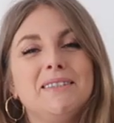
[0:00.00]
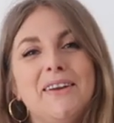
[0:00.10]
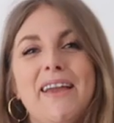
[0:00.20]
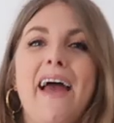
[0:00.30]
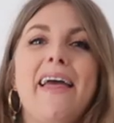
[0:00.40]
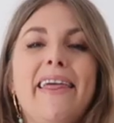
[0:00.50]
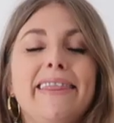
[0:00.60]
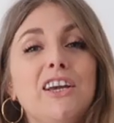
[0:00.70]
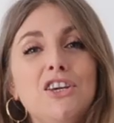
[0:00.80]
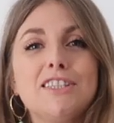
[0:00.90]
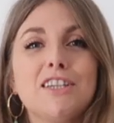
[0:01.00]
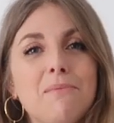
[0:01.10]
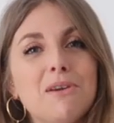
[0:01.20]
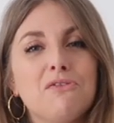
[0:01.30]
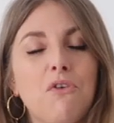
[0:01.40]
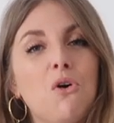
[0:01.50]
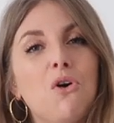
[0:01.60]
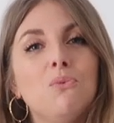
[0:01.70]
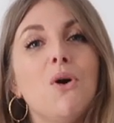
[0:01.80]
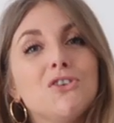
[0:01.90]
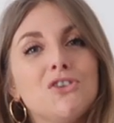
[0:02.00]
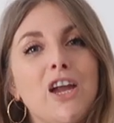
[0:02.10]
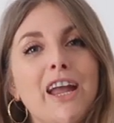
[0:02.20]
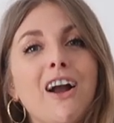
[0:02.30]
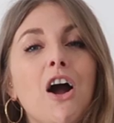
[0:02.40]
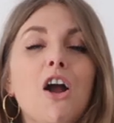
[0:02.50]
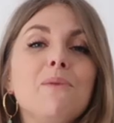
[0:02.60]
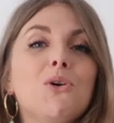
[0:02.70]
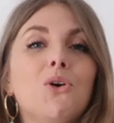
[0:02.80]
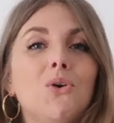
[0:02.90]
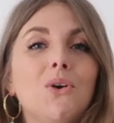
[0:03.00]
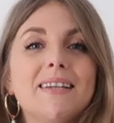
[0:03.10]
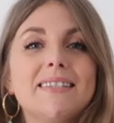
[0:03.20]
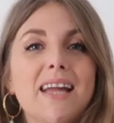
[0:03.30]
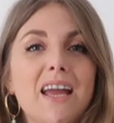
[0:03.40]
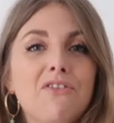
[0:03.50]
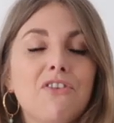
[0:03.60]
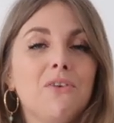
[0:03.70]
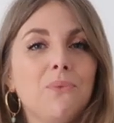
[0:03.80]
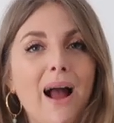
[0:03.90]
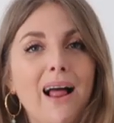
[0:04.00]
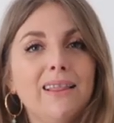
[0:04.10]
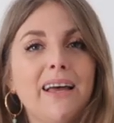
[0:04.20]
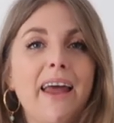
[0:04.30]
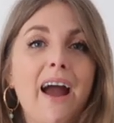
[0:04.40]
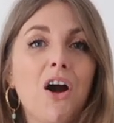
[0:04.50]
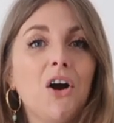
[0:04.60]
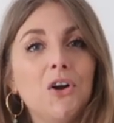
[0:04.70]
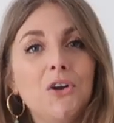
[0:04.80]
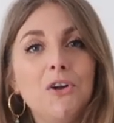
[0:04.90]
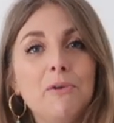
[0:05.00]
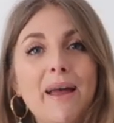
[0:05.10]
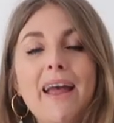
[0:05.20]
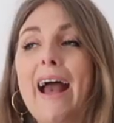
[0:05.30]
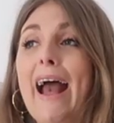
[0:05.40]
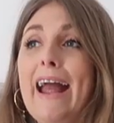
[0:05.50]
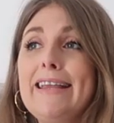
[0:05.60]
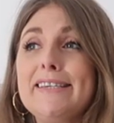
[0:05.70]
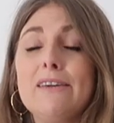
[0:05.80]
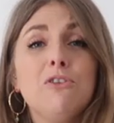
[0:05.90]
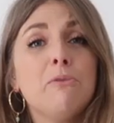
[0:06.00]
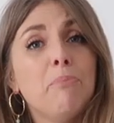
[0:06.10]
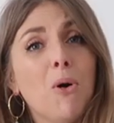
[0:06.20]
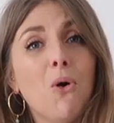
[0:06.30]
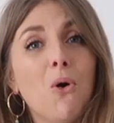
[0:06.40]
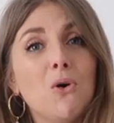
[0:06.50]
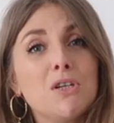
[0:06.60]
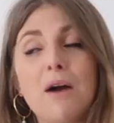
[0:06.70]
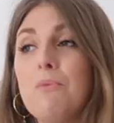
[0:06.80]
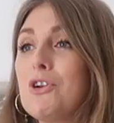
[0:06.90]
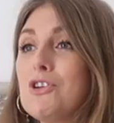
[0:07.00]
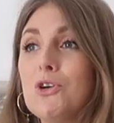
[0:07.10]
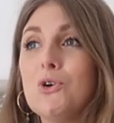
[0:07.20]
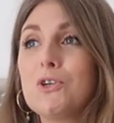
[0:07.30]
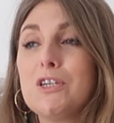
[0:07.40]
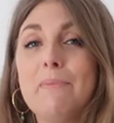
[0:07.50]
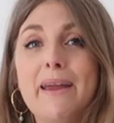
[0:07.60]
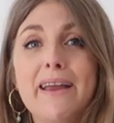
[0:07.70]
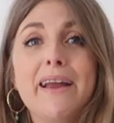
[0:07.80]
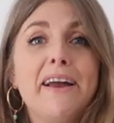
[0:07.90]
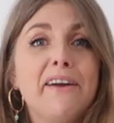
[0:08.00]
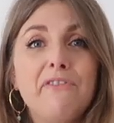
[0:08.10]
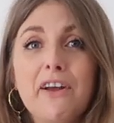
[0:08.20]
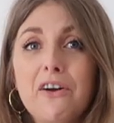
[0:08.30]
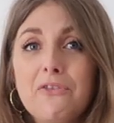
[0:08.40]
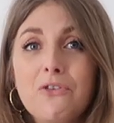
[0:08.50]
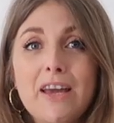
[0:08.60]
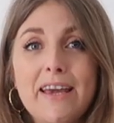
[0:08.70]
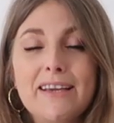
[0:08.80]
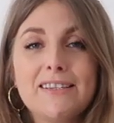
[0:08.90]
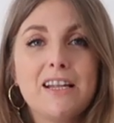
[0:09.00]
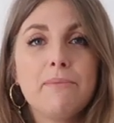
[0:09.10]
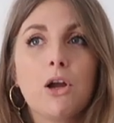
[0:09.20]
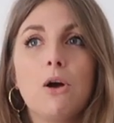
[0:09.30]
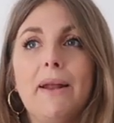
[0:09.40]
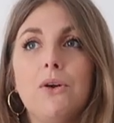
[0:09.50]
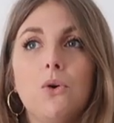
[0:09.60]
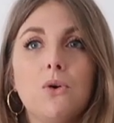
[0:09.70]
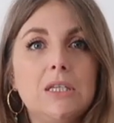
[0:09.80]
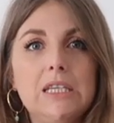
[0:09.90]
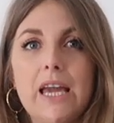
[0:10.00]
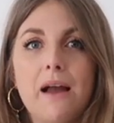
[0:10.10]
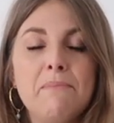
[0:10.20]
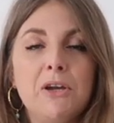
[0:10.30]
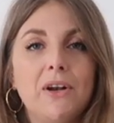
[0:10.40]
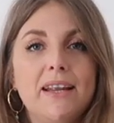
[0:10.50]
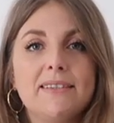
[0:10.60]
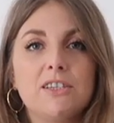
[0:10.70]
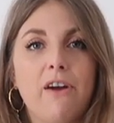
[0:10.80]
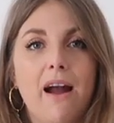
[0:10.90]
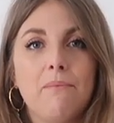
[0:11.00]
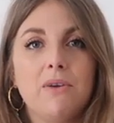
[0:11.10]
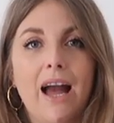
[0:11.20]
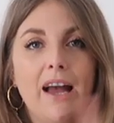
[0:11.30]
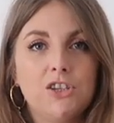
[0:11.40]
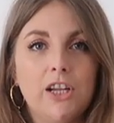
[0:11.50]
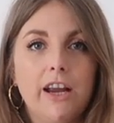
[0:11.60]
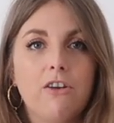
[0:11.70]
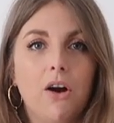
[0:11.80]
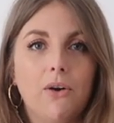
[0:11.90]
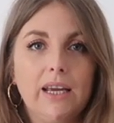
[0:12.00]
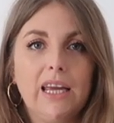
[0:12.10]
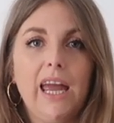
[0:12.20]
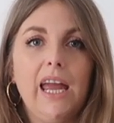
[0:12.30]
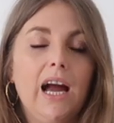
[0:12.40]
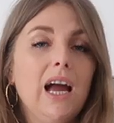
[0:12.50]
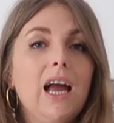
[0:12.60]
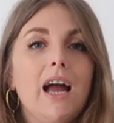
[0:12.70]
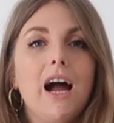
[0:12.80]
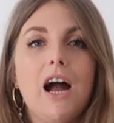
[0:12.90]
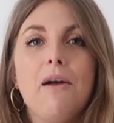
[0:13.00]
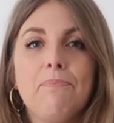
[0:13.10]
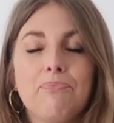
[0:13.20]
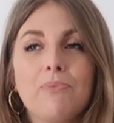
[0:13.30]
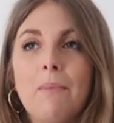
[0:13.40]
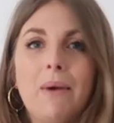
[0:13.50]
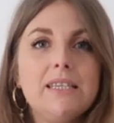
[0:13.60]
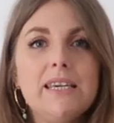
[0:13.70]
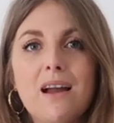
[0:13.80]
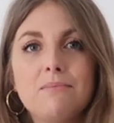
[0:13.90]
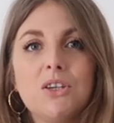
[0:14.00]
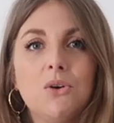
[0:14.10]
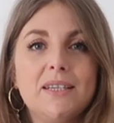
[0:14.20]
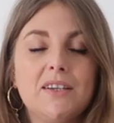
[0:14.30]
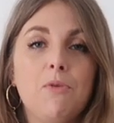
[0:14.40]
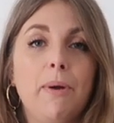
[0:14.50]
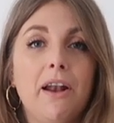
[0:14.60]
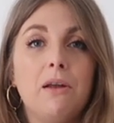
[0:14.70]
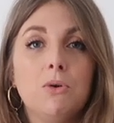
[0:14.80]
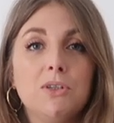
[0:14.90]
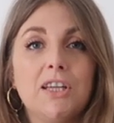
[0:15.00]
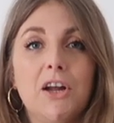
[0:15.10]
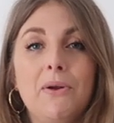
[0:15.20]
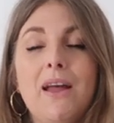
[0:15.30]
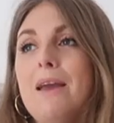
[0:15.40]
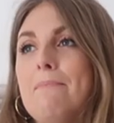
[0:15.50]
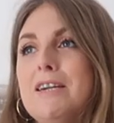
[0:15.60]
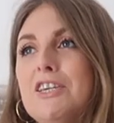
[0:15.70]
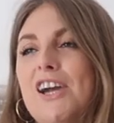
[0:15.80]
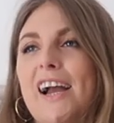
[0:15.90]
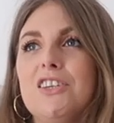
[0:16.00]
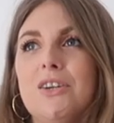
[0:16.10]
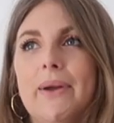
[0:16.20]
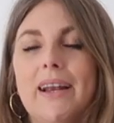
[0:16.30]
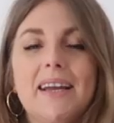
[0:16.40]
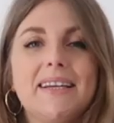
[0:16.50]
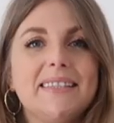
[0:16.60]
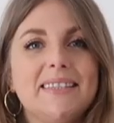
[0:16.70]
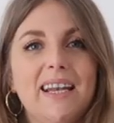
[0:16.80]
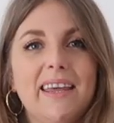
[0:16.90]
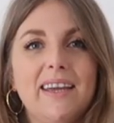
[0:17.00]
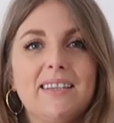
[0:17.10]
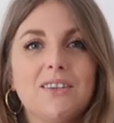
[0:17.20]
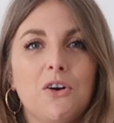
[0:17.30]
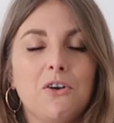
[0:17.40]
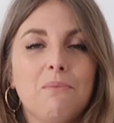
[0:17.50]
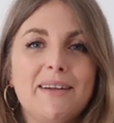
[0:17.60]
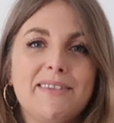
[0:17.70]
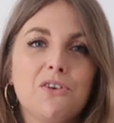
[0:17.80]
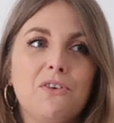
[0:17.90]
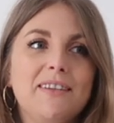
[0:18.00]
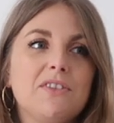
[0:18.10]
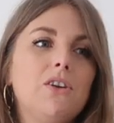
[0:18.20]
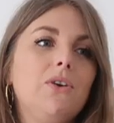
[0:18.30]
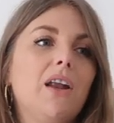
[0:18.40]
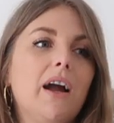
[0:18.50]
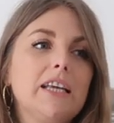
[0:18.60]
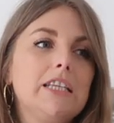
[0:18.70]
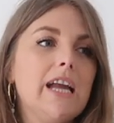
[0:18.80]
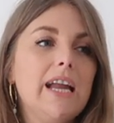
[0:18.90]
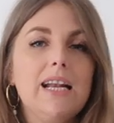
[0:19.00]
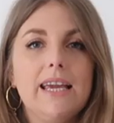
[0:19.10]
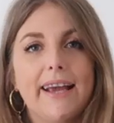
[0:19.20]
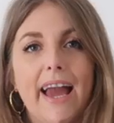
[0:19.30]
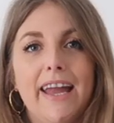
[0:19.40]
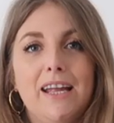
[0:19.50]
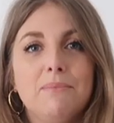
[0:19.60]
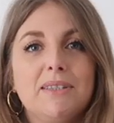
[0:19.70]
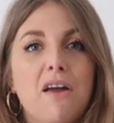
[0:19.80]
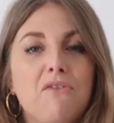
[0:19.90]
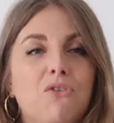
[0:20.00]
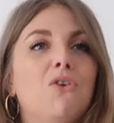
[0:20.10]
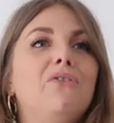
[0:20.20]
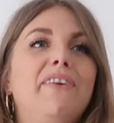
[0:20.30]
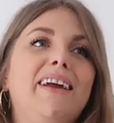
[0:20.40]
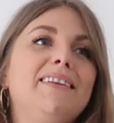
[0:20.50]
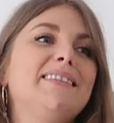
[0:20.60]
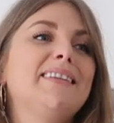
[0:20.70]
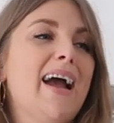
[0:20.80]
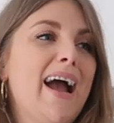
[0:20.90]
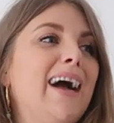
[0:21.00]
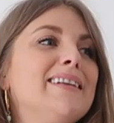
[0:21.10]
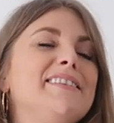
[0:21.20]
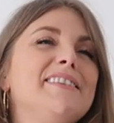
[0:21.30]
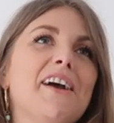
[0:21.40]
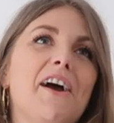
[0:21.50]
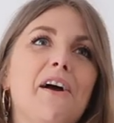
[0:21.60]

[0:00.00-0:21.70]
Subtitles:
So yeah, thank you so much for watching. I hope you're all safe and well and at home. And if you're bored and want to talk to me, feel free to leave me a comment or DM me on Instagram at Sinead Crowe, link here. My DMs are always open, and also me and Jack are doing like silly things on my stories too, like daily games and forfeits, and